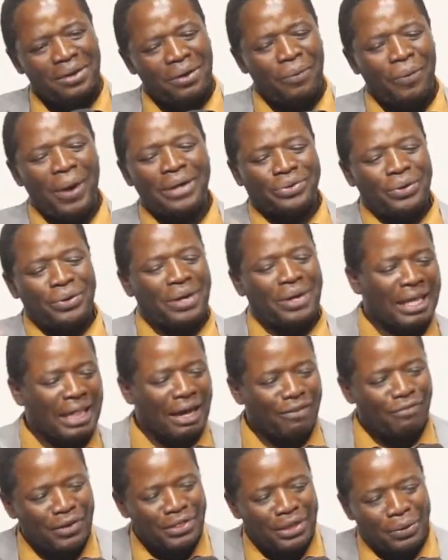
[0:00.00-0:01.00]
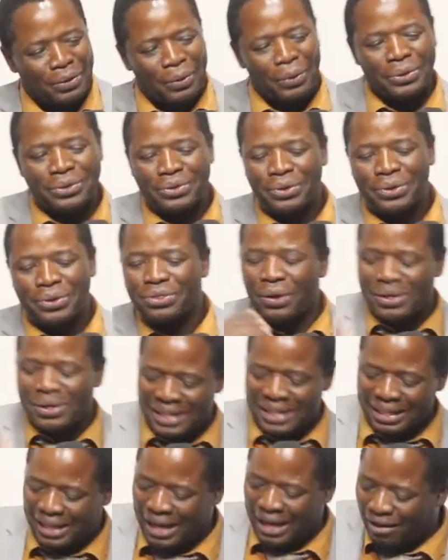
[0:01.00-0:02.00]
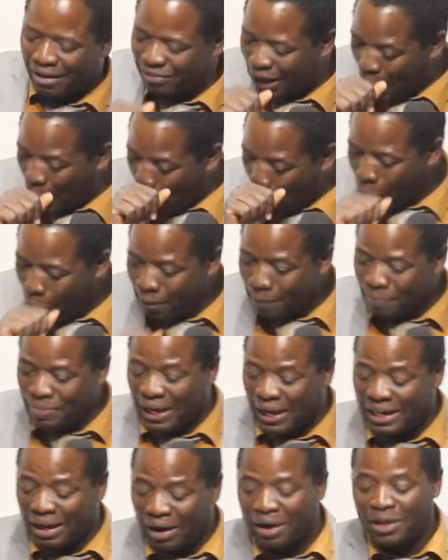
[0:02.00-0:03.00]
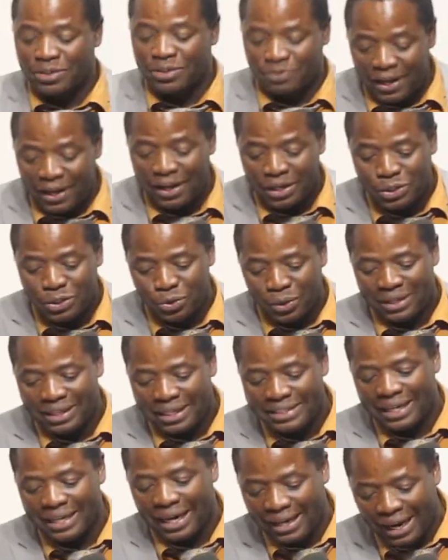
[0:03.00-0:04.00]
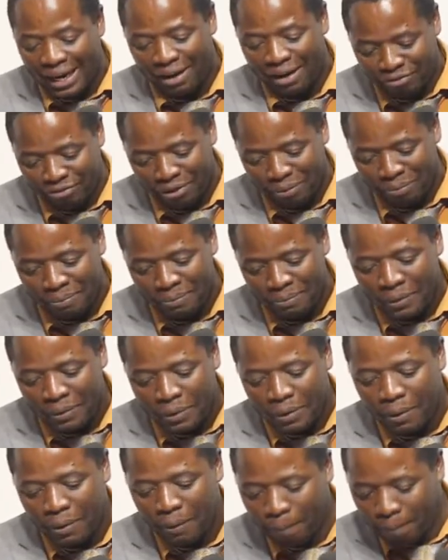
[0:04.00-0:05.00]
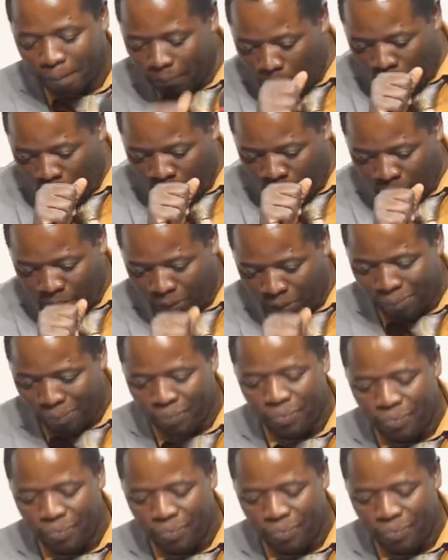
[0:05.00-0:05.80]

work together for the good to those that love the Lord. And I was very sure that I love Him.